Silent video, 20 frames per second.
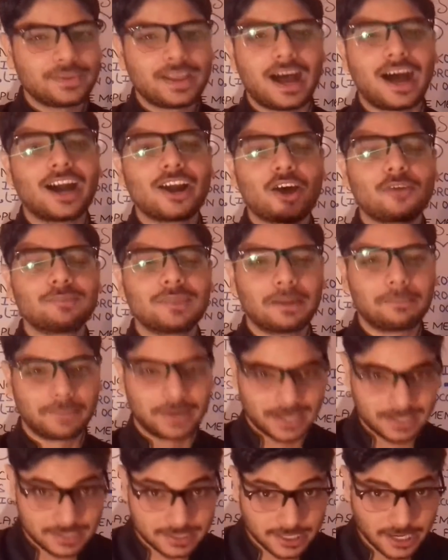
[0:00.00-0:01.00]
are of the
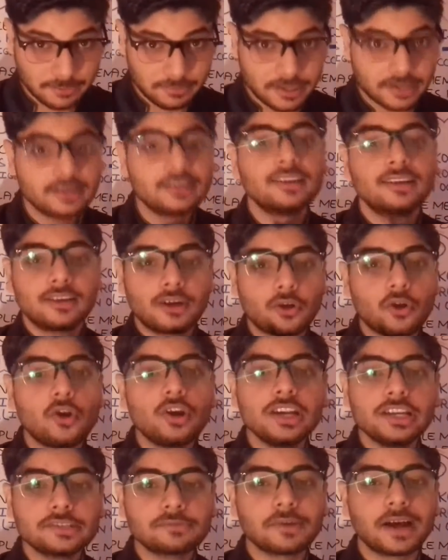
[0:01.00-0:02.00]
bean shaped. Role
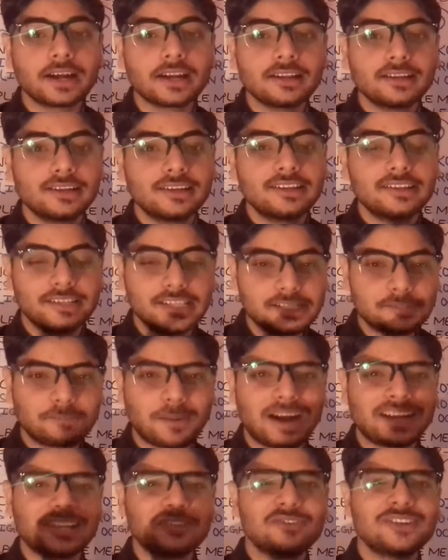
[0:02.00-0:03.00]
is what? This
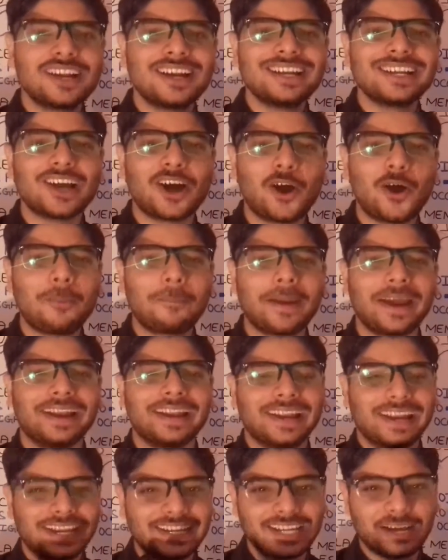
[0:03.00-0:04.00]
particularly
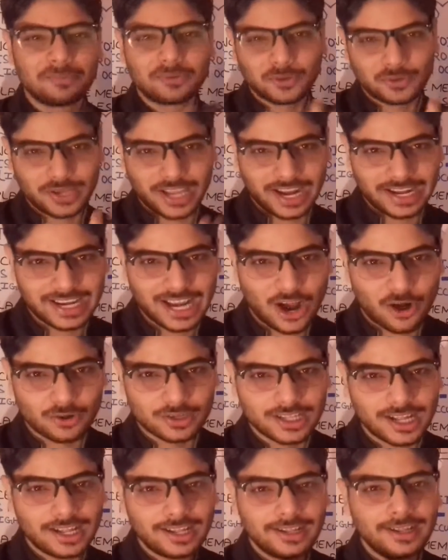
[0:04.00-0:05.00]
open in terms to carry out
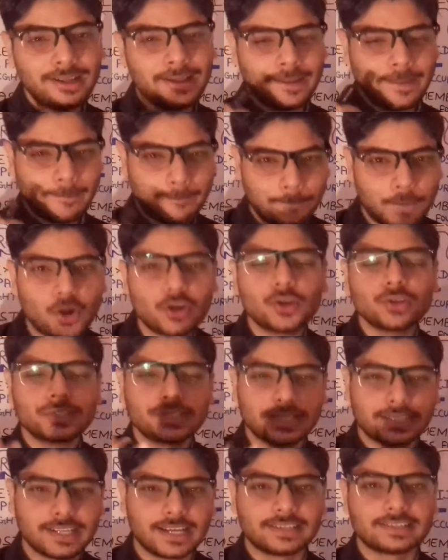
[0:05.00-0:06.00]
the
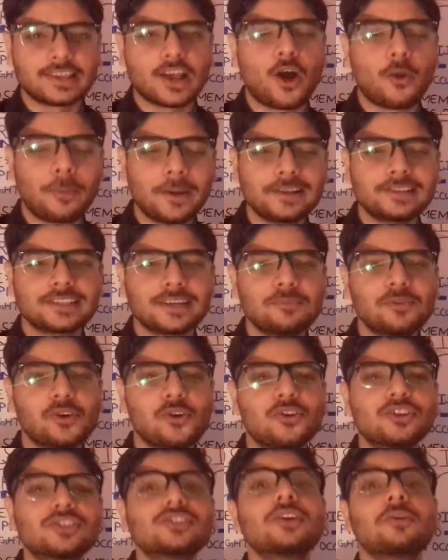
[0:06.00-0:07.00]
photosynthesis. Often some
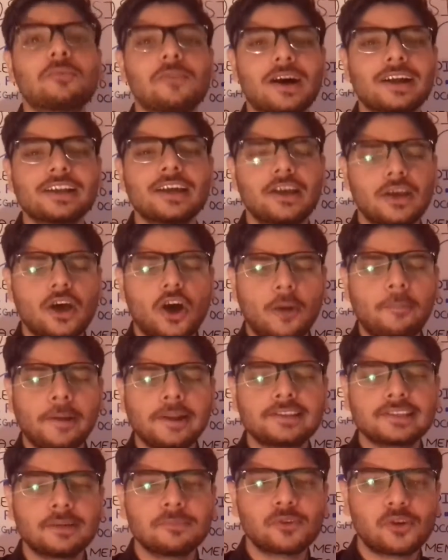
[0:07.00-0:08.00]
course of what?
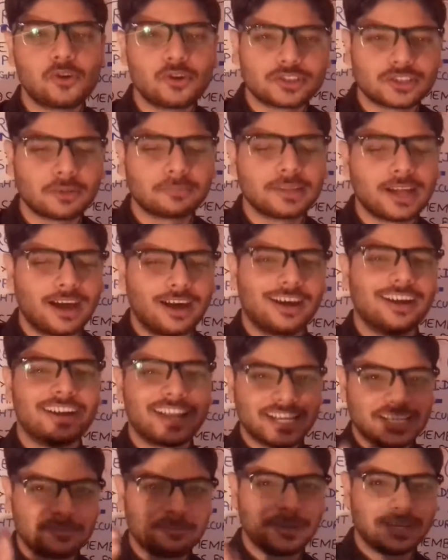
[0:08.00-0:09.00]
Often some course of the
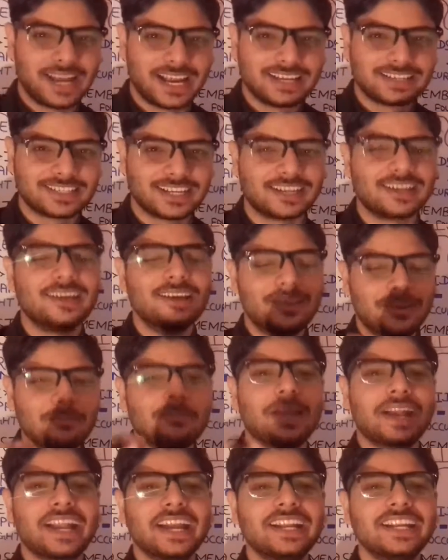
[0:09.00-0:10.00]
respiration
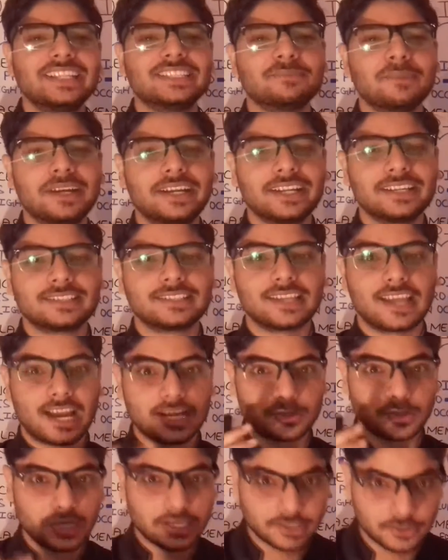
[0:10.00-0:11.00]
mechanism it is
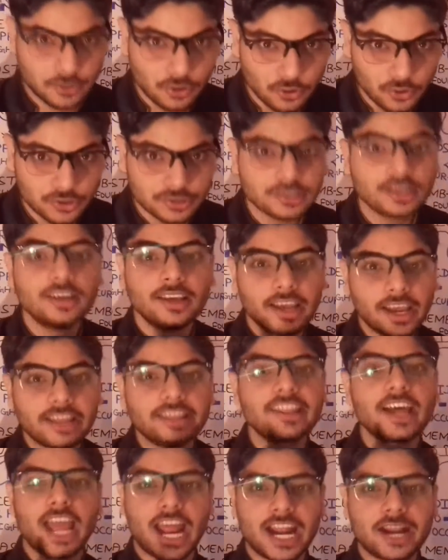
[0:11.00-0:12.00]
as well as closed in
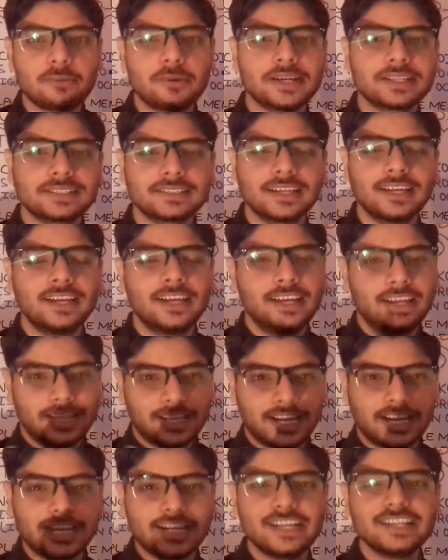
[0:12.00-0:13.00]
the adverse
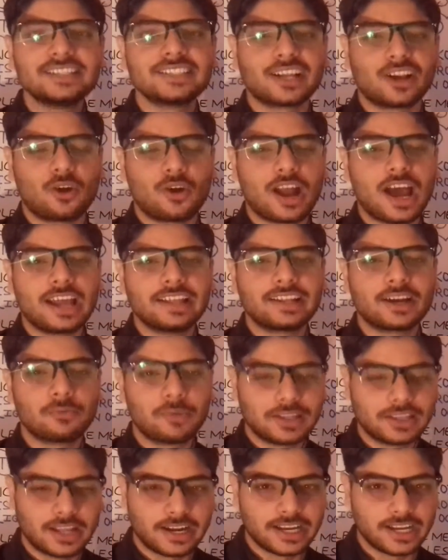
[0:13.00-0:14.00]
condition or either
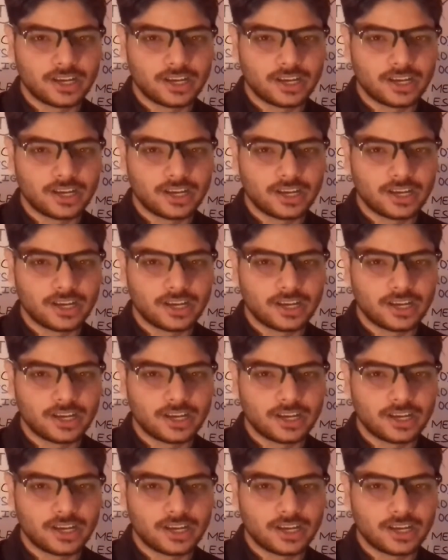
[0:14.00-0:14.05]
when the